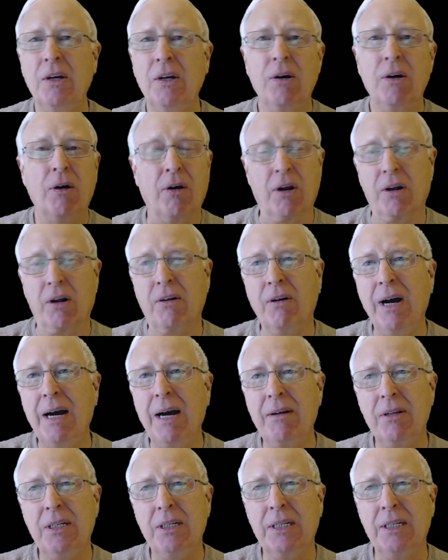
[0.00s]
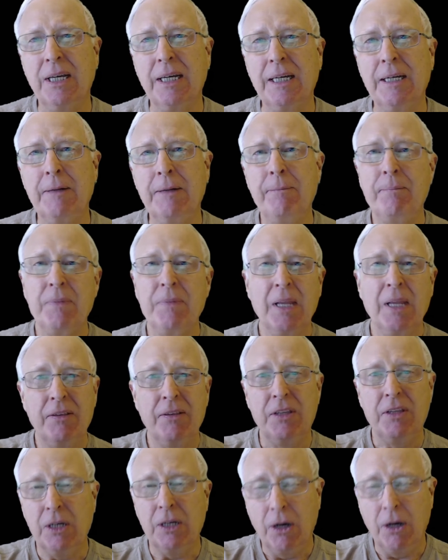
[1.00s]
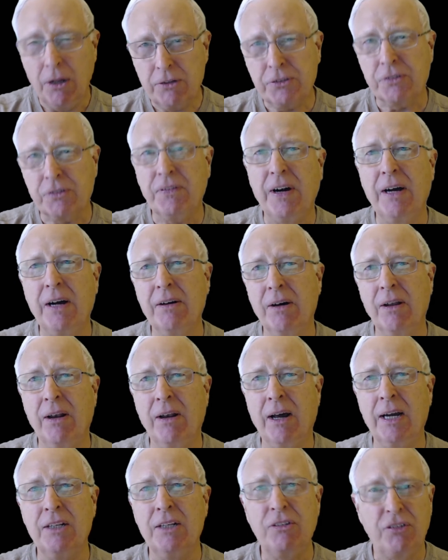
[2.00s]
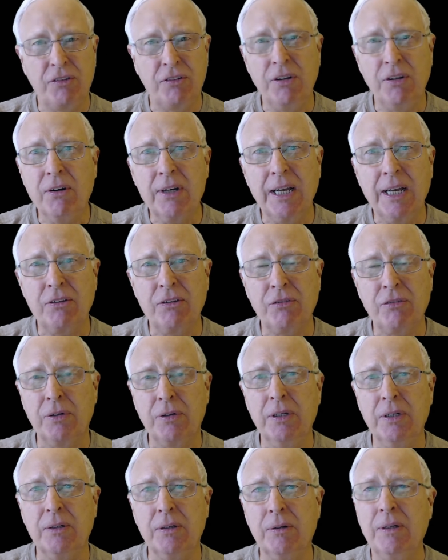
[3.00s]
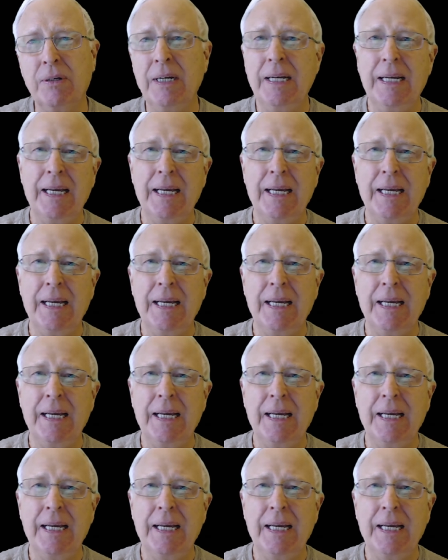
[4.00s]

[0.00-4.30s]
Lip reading: On a cloudy day, the ultraviolet light still gets through,